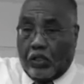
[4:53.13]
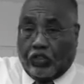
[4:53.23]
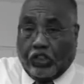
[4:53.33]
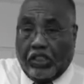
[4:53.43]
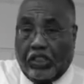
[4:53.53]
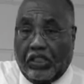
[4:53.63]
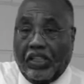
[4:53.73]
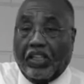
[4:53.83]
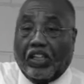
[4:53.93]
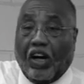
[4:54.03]
city
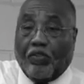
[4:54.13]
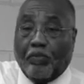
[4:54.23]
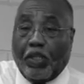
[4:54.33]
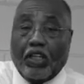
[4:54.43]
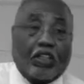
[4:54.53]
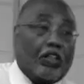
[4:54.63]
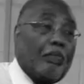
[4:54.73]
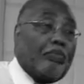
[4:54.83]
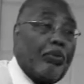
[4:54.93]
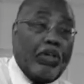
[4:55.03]
government to
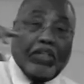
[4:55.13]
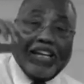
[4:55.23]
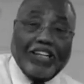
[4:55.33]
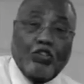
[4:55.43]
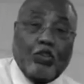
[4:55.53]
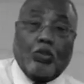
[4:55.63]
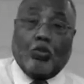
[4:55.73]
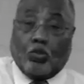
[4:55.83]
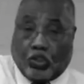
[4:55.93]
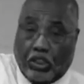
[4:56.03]
print and
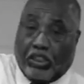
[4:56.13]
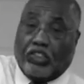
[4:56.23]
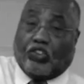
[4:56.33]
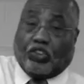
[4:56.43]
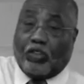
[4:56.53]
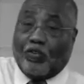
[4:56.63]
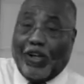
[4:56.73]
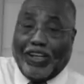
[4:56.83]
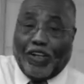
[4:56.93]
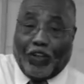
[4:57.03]
use the
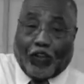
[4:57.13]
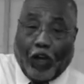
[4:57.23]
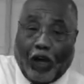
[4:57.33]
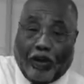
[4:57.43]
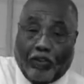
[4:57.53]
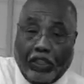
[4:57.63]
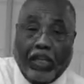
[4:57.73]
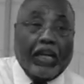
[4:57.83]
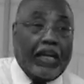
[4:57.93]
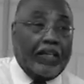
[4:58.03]
incinerator authority
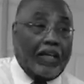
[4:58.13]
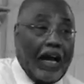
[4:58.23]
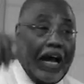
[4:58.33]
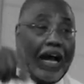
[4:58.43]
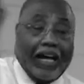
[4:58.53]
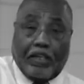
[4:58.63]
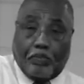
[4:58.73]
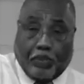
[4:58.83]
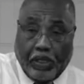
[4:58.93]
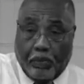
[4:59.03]
and to
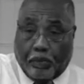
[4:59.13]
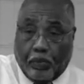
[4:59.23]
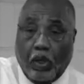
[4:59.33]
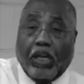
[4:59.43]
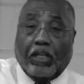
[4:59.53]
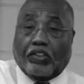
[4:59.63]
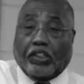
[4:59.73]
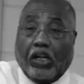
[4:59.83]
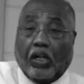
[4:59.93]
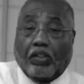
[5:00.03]
hire people and
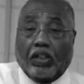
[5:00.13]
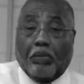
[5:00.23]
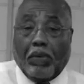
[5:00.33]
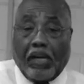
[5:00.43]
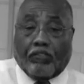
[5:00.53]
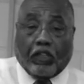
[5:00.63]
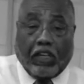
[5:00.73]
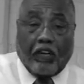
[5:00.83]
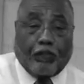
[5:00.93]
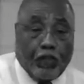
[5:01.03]
tell them after
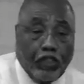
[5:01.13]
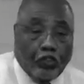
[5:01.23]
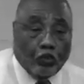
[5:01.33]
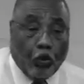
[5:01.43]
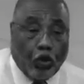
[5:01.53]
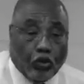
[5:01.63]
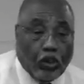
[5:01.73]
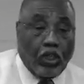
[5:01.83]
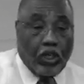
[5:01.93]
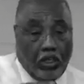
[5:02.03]
they finish
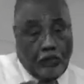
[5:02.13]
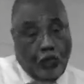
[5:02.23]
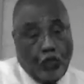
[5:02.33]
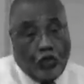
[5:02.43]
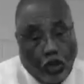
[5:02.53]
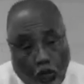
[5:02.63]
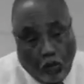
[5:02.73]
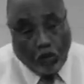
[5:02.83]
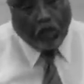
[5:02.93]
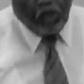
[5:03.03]
working, if you
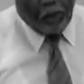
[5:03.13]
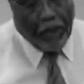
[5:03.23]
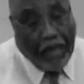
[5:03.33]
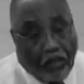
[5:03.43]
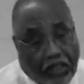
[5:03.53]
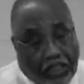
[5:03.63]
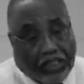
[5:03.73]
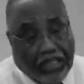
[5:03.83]
don't come out and